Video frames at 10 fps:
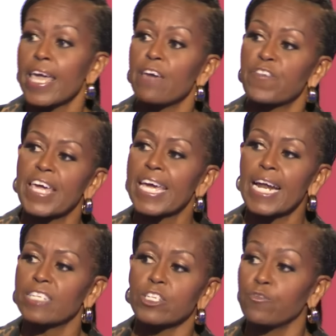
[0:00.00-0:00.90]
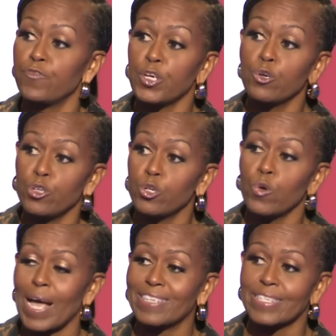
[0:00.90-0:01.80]
if he doesn't view
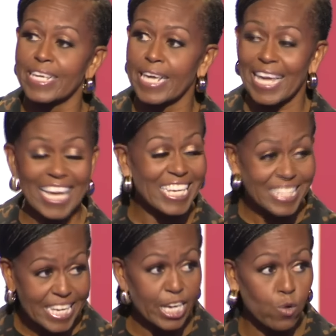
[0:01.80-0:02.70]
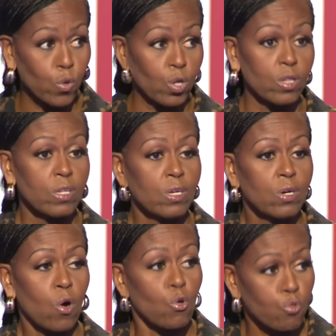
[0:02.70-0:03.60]
you as his equal
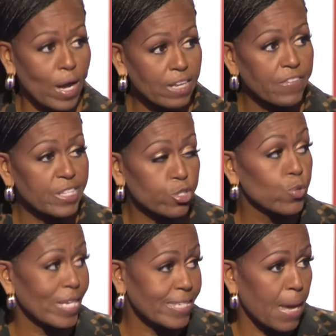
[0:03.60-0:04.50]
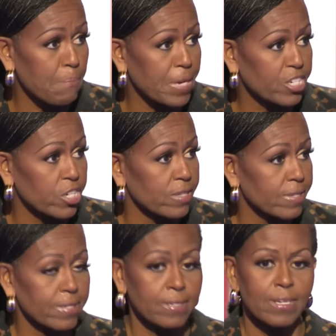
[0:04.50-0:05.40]
or relevant to his
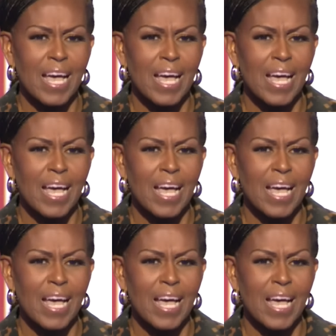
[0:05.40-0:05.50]
ambitions,